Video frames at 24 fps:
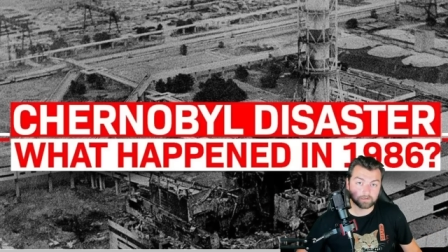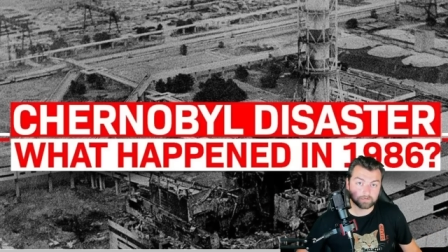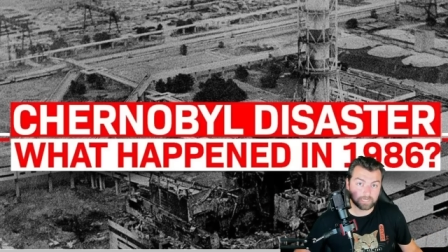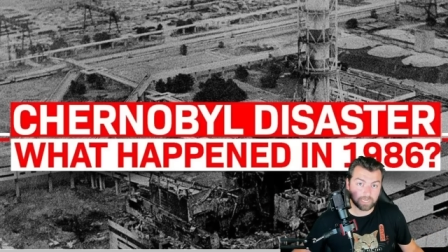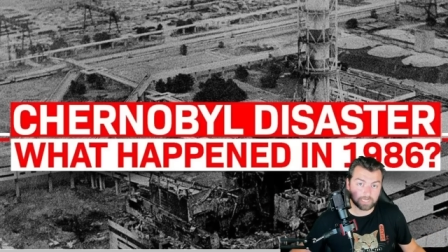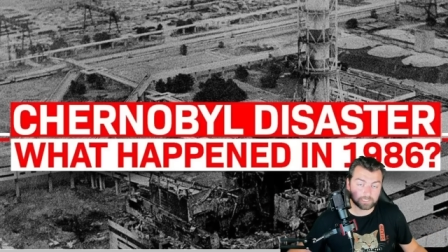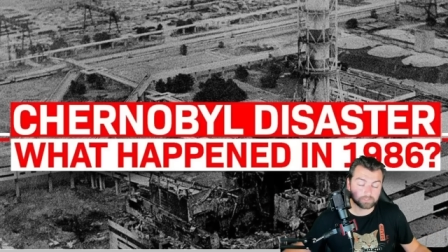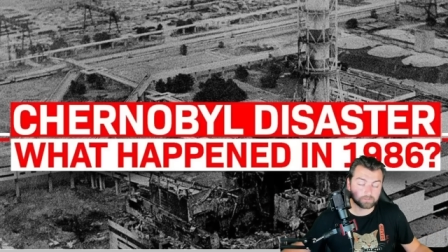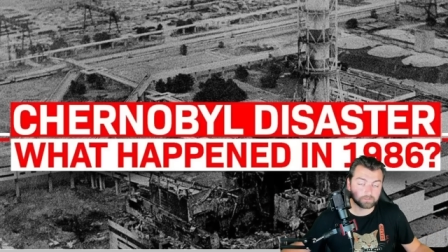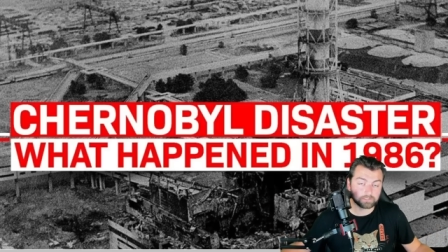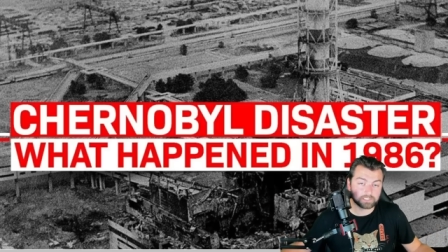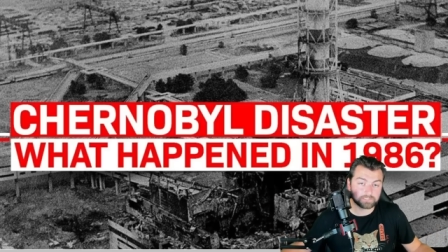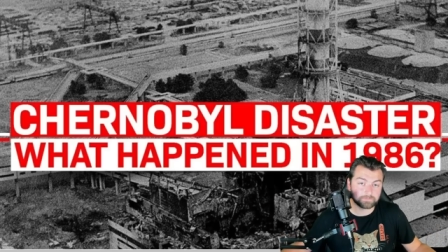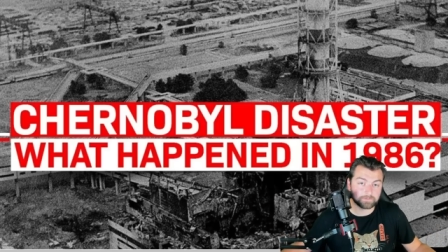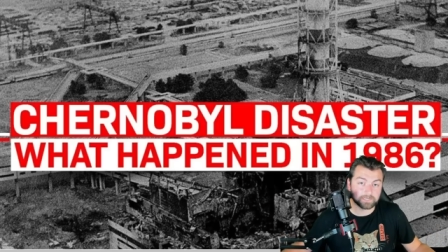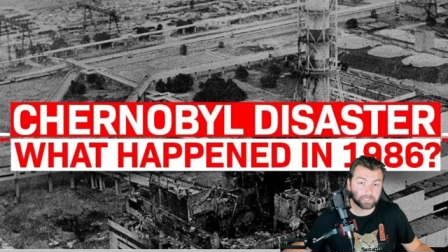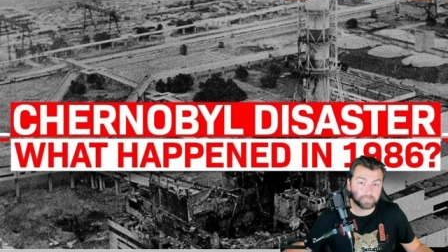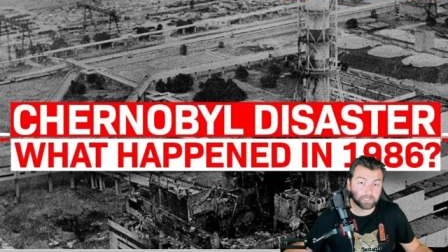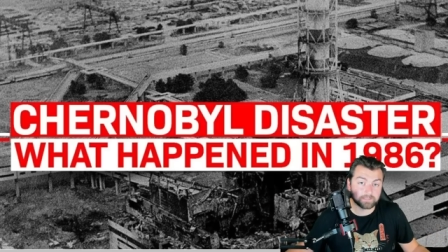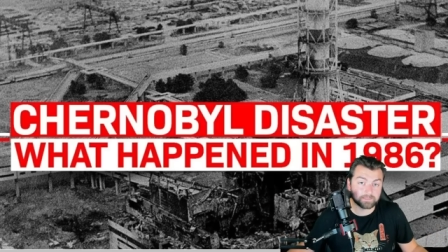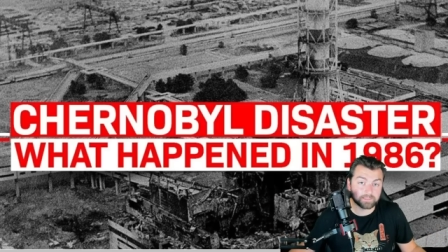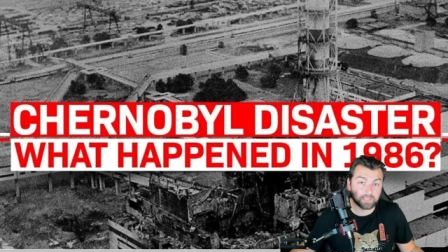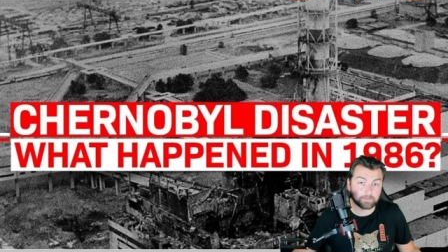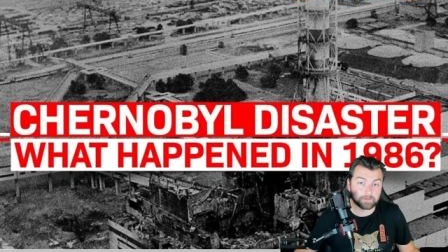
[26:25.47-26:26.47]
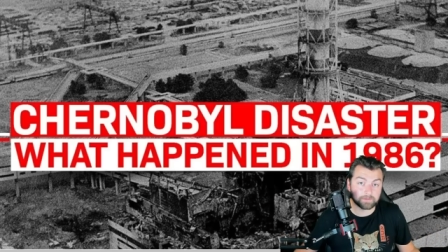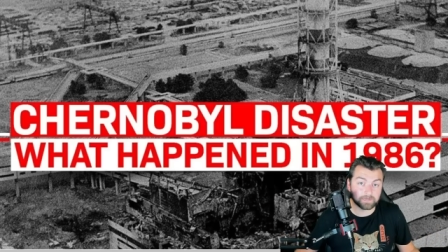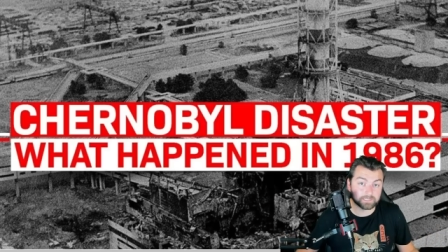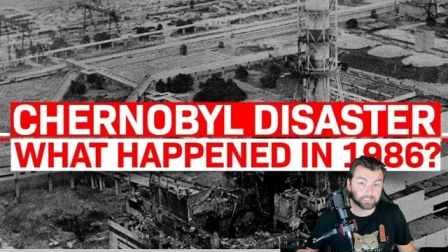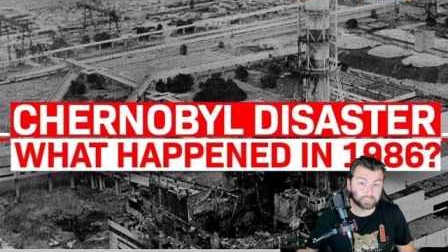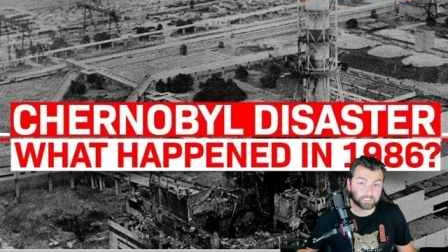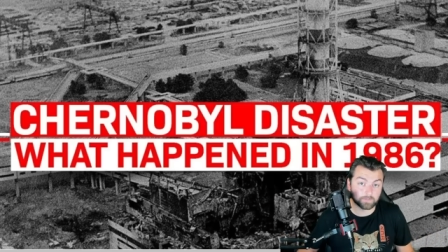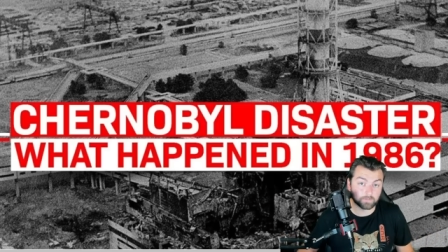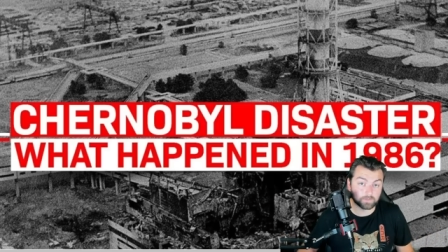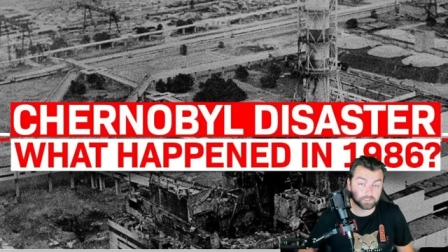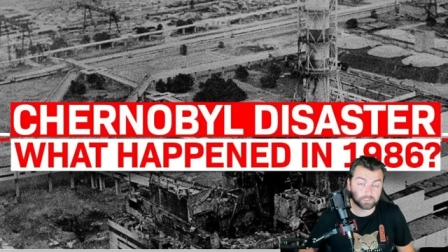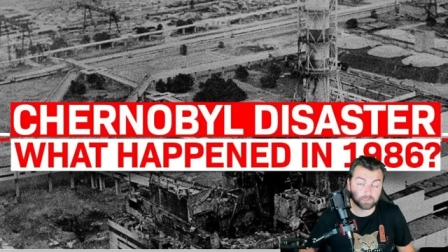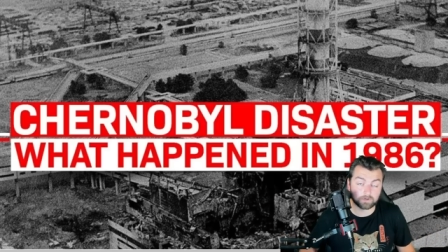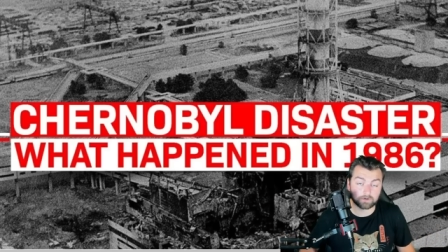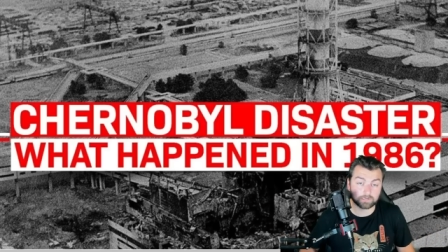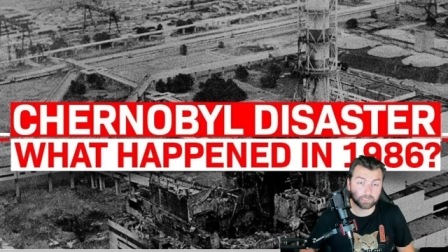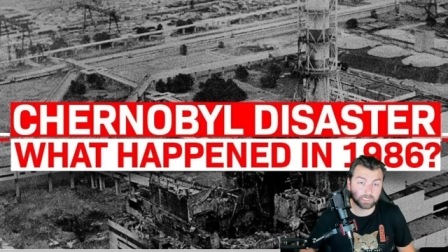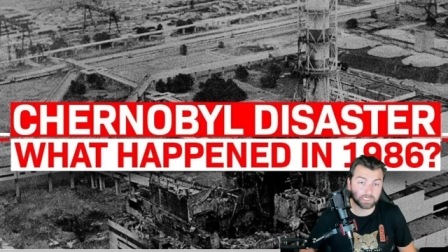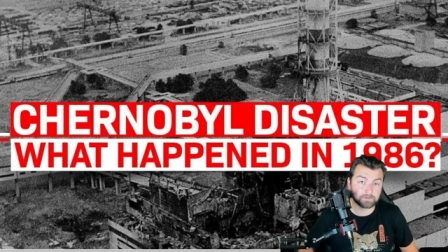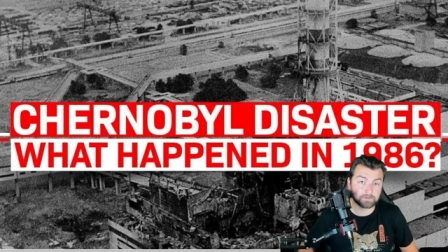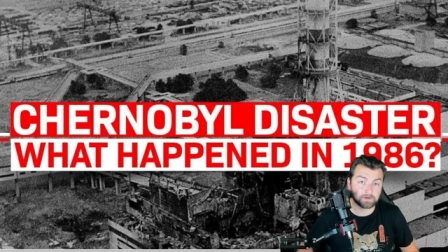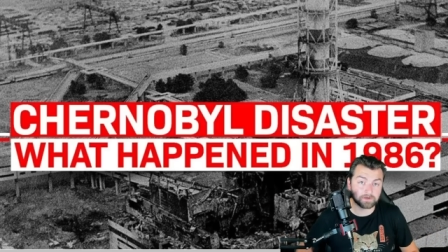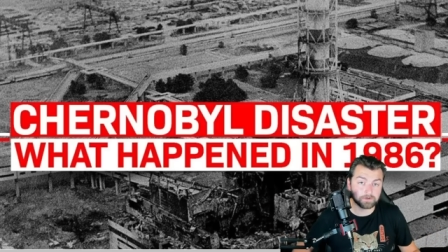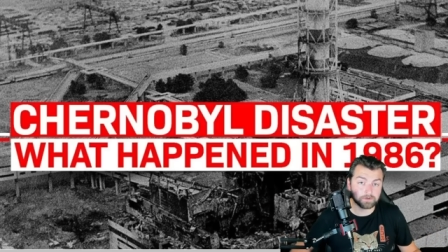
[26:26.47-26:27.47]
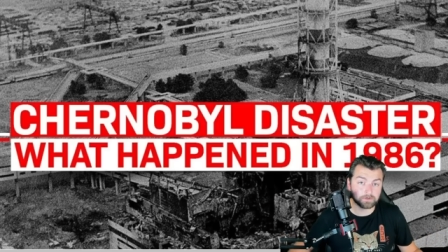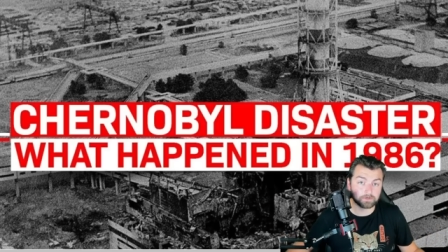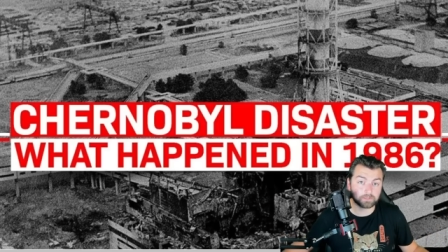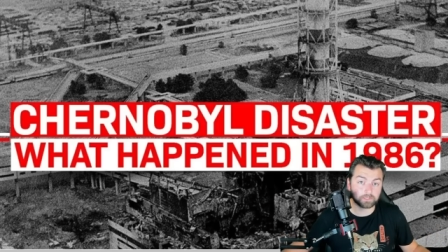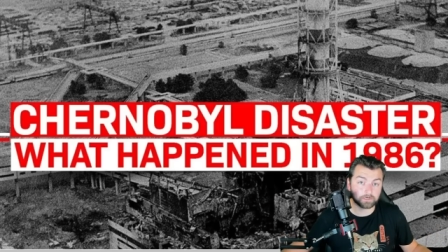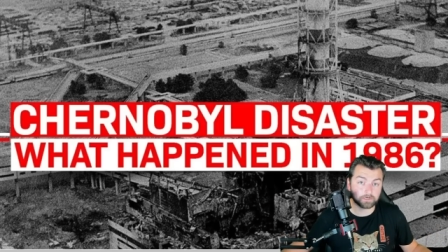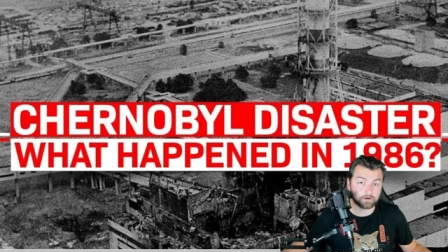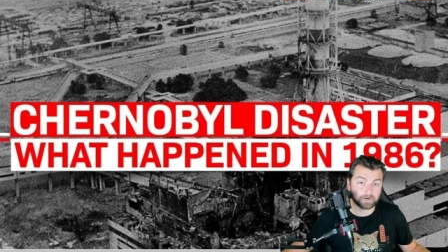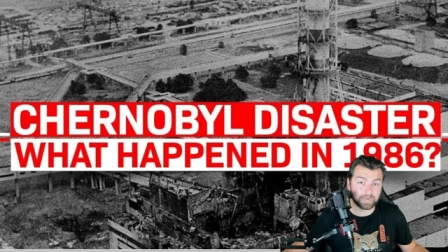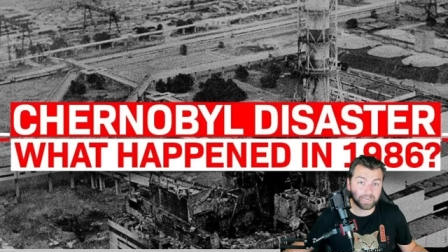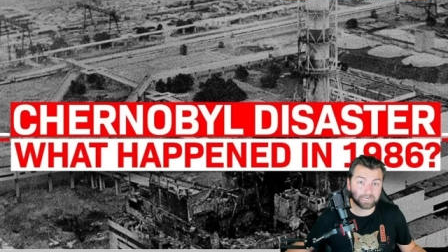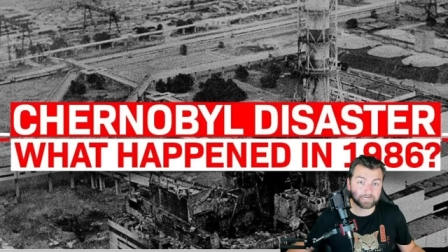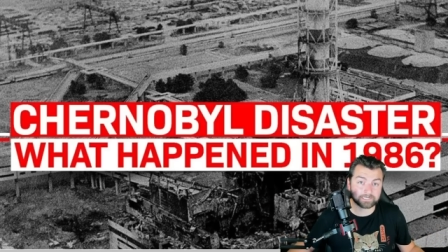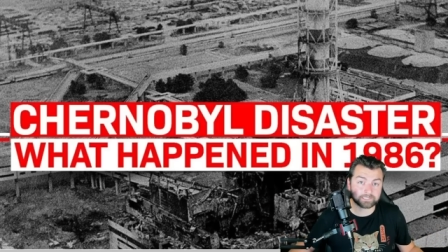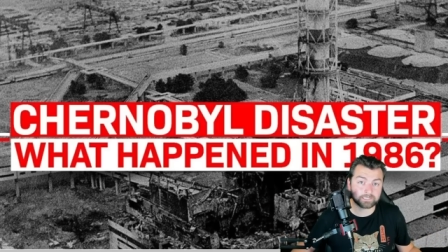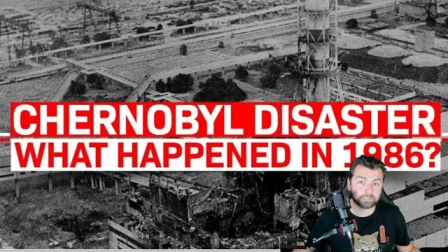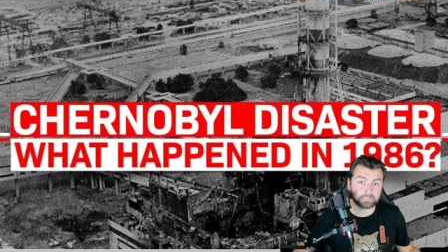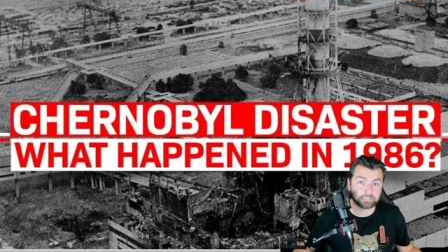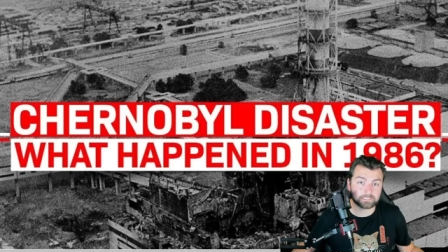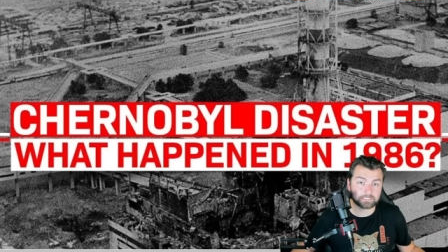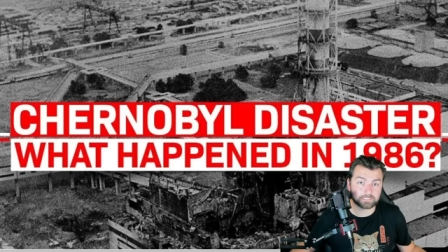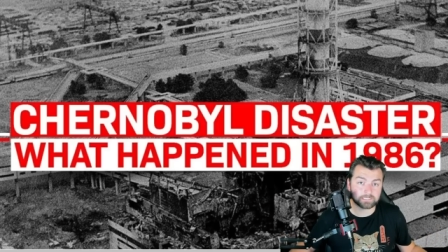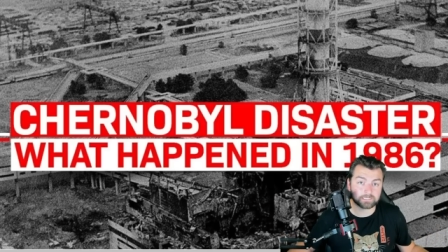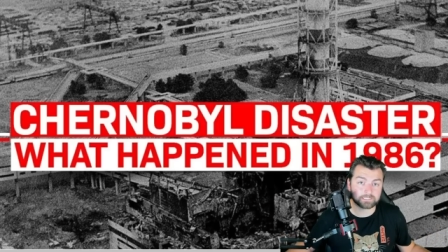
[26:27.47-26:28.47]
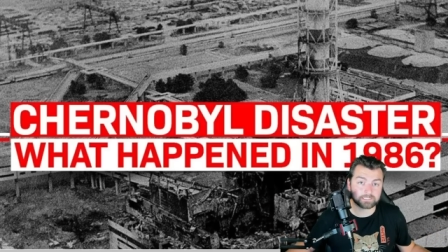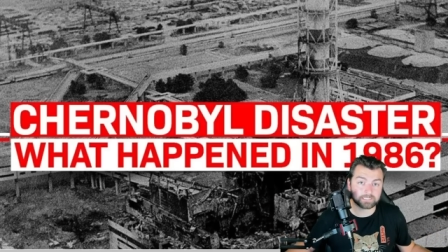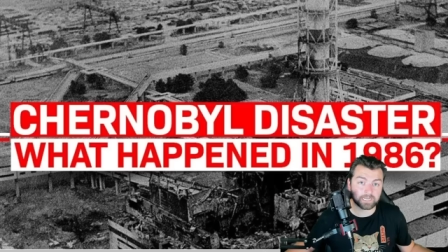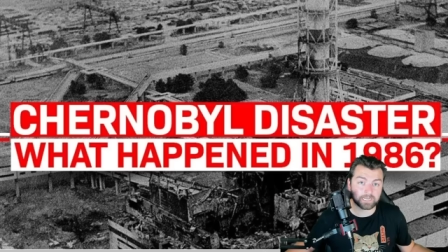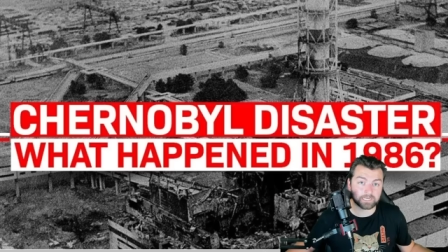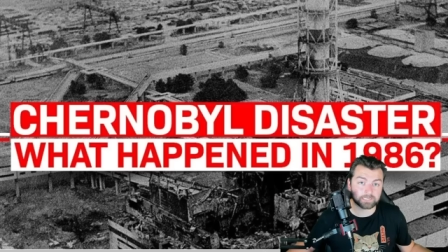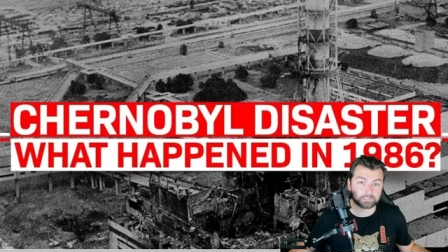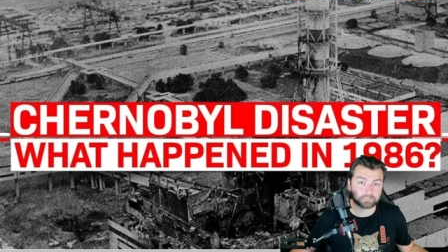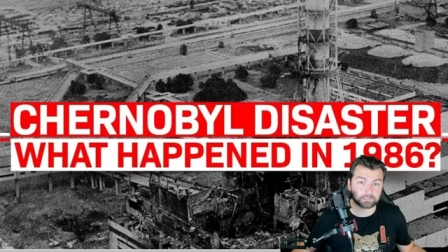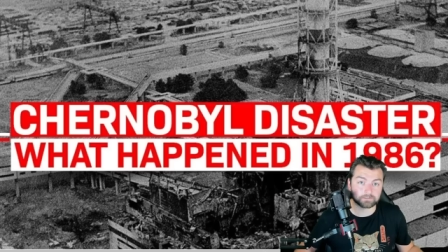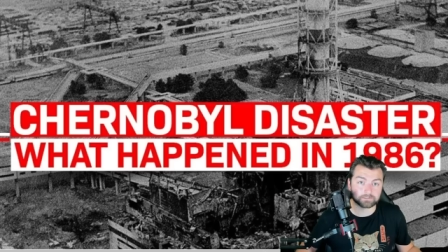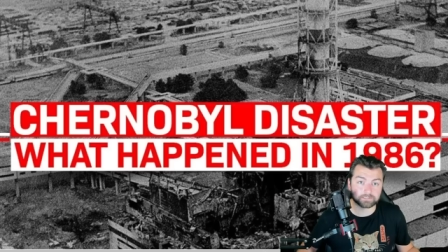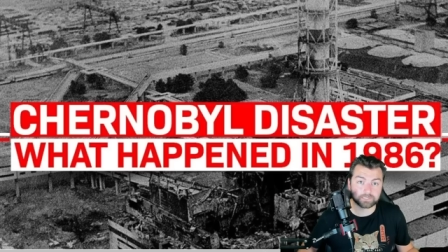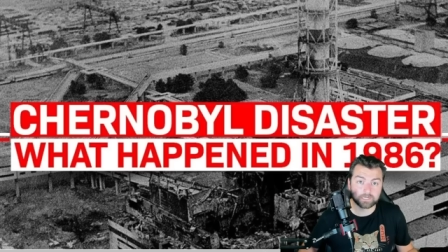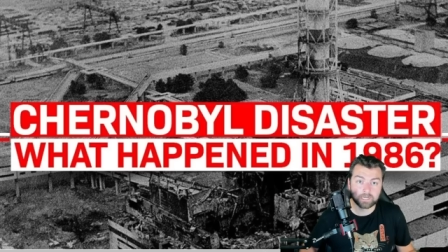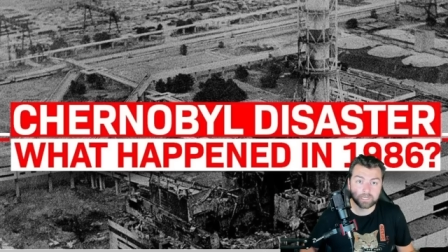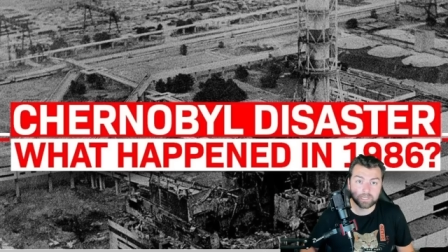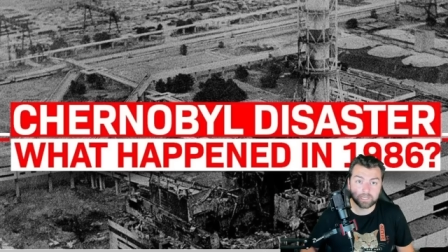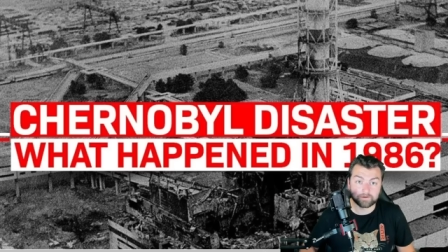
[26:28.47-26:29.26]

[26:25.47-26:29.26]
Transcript: naturally speaking, that means that when talking about nuclear accidents and disasters